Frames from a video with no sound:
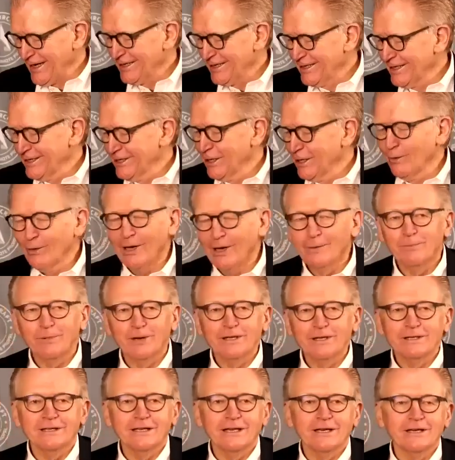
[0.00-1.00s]
I didn't know,
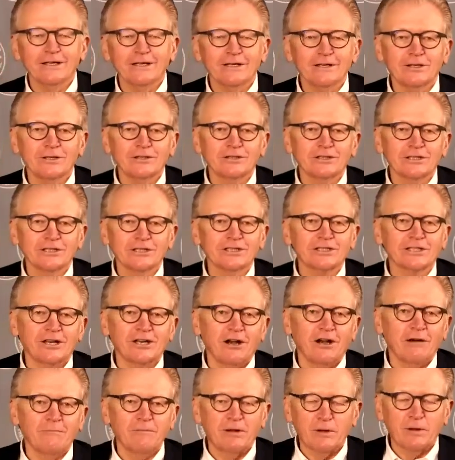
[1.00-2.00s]
but you just
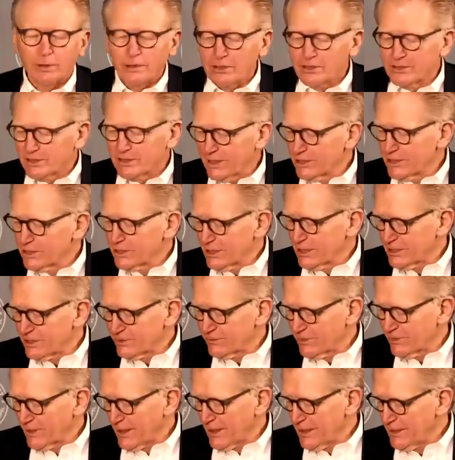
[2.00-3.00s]
scared me when you said G
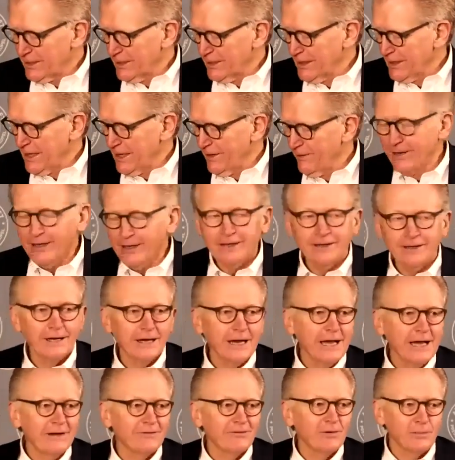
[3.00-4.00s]
string. Now
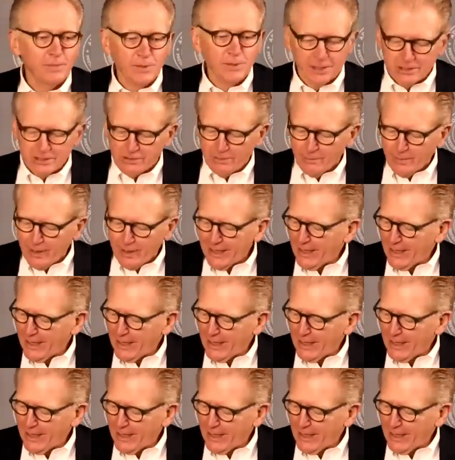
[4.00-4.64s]
I have a picture in